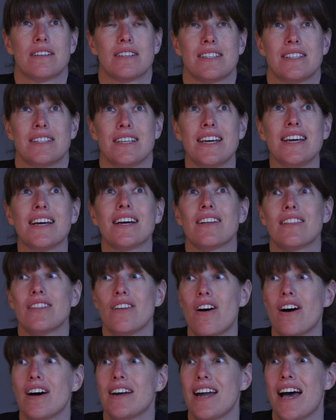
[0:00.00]
seeing a
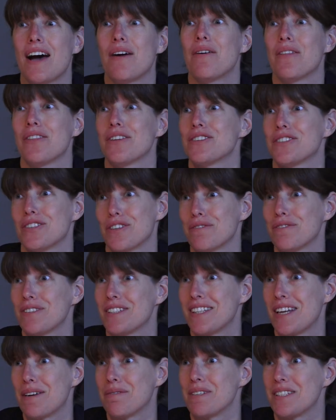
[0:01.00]
lot now on the
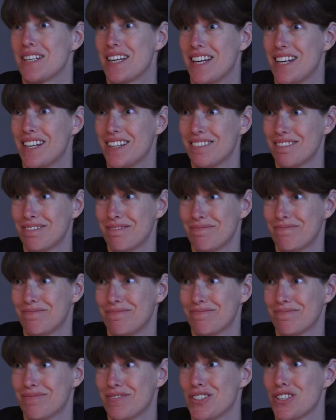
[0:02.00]
surface that was hidden.
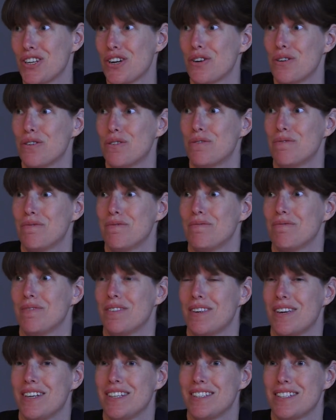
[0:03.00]
So
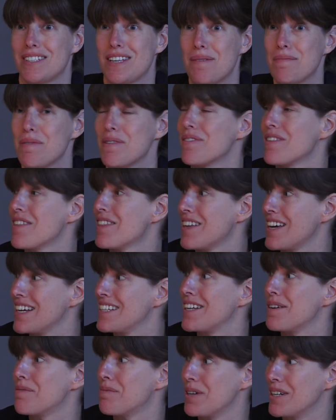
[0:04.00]
some of the
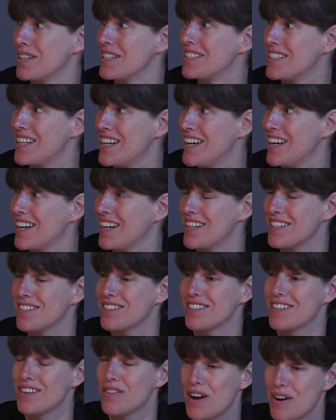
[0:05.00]
things that we're seeing
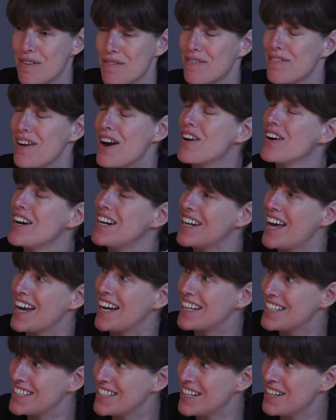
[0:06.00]
as kind of very
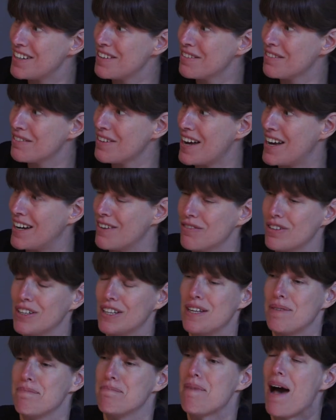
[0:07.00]
negative and
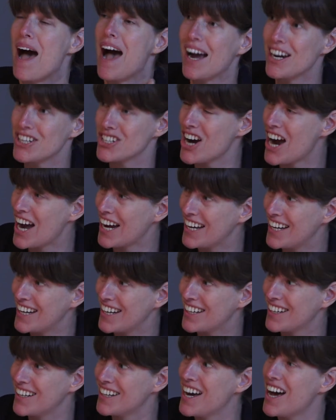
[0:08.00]
really
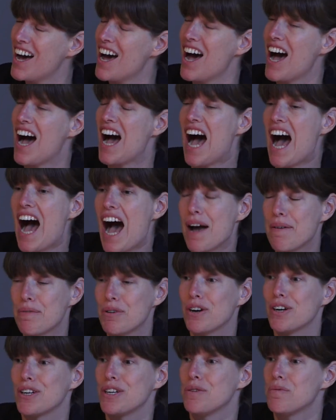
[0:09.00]
backtracking, I
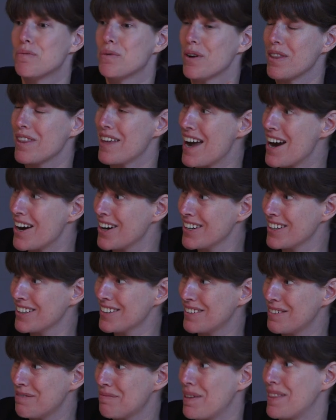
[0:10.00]
would argue were
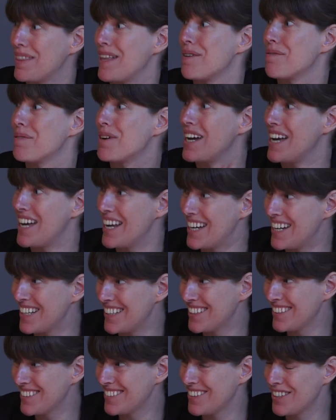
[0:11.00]
there, but they were
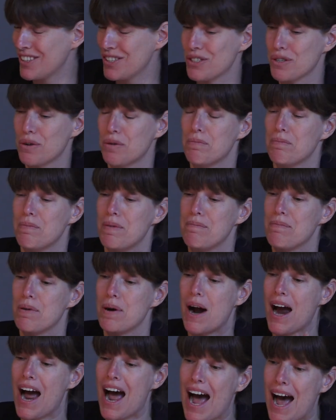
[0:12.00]
hidden. So
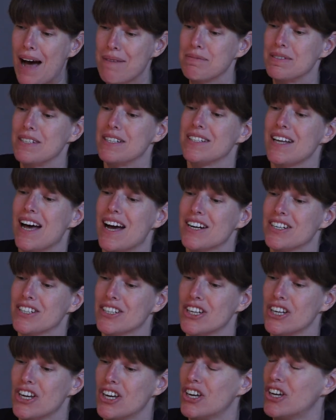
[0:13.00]
perhaps it's
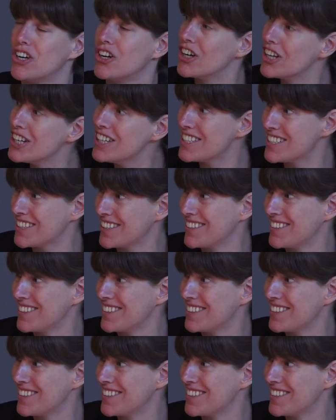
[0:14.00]
actually good